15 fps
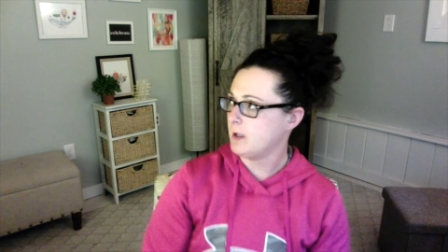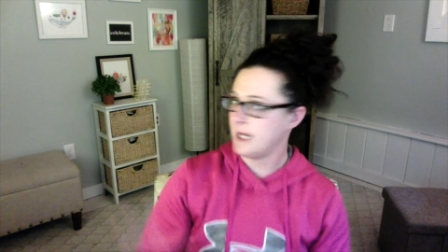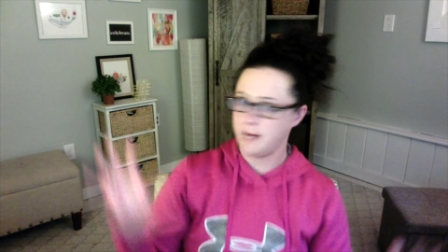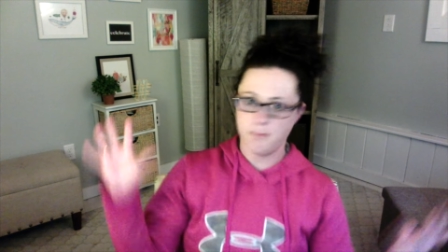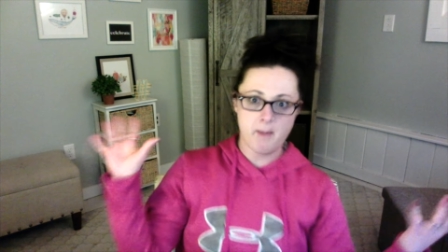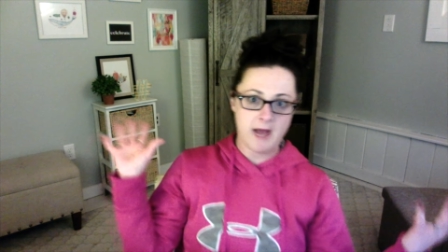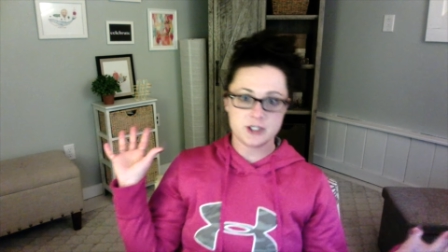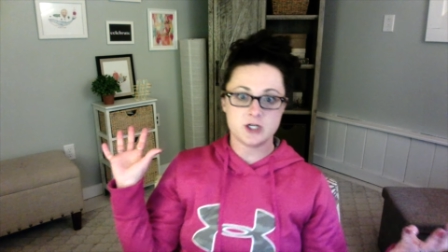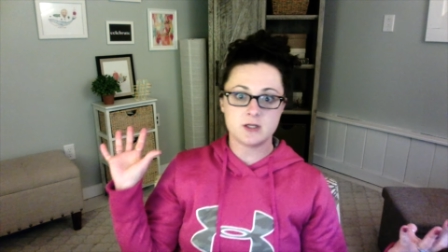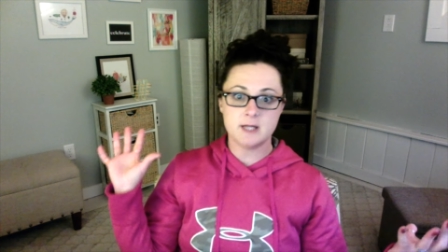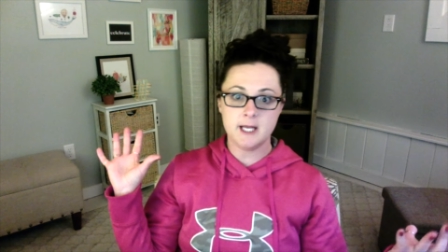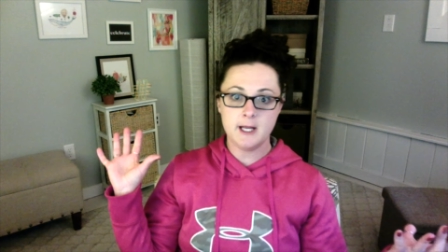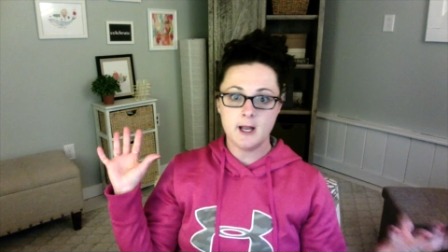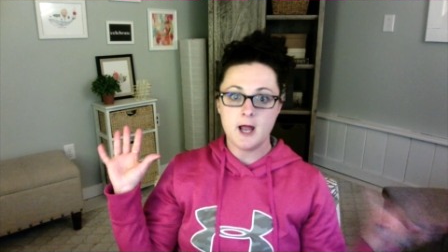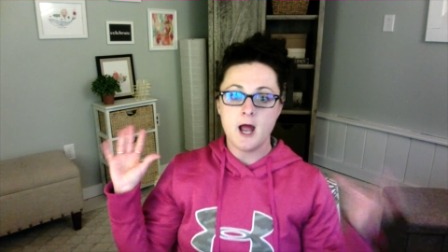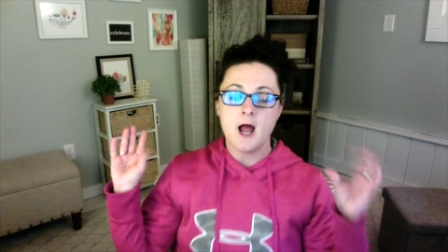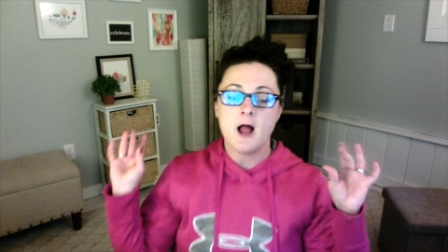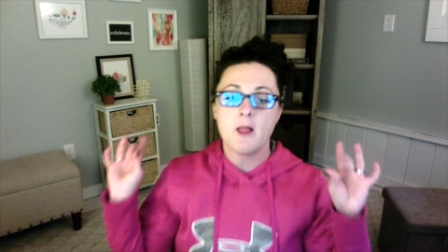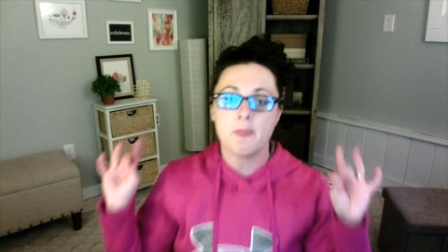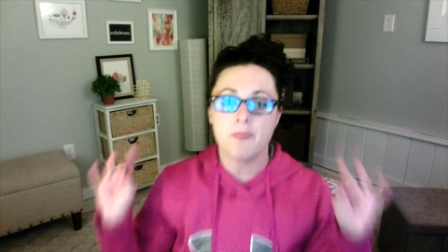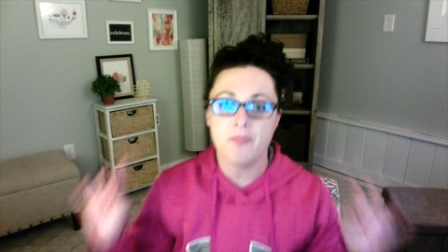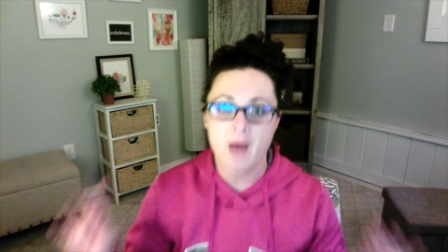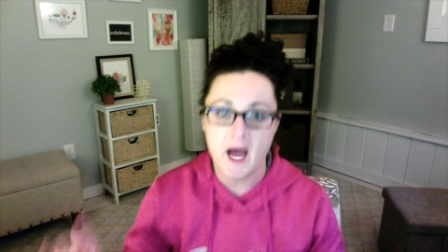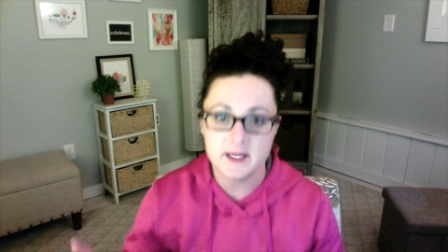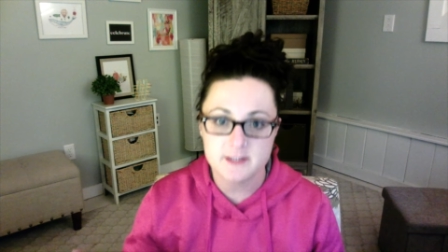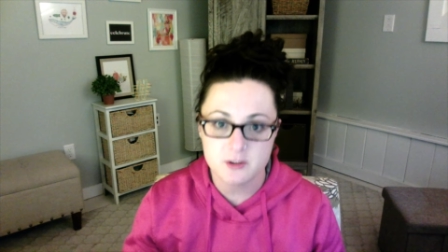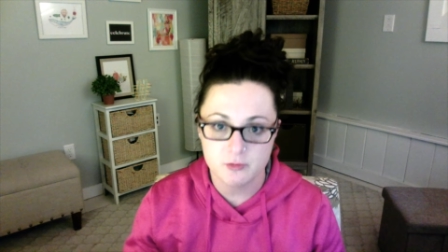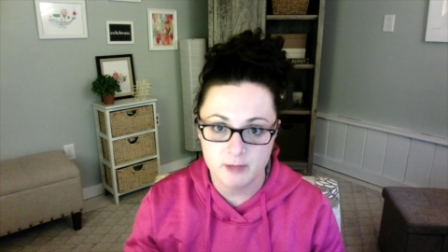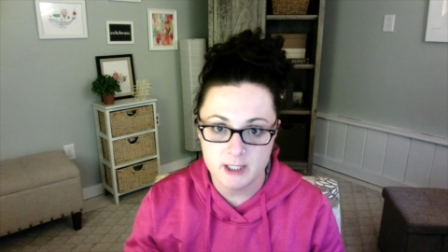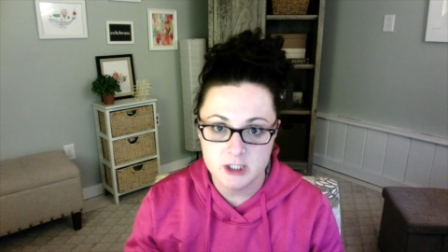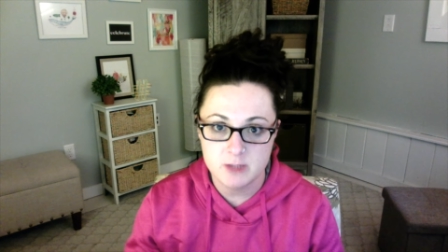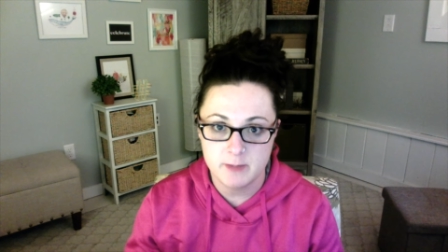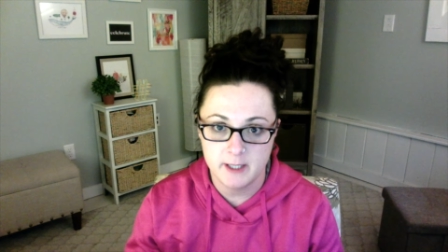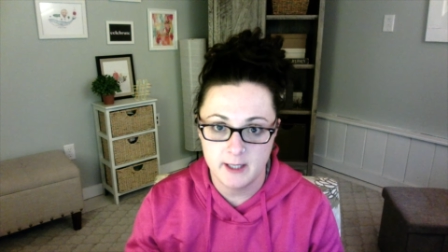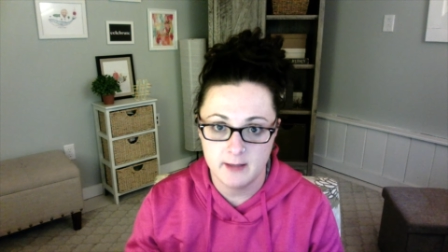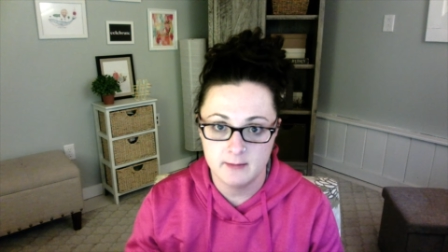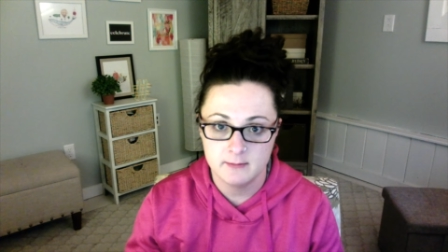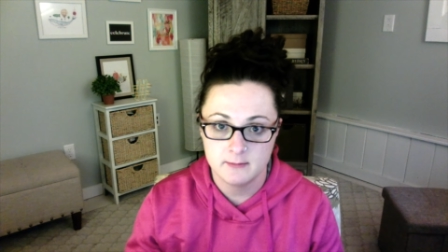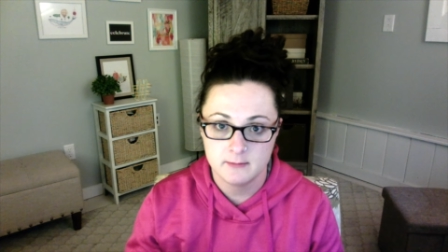magically, that's a rich pin.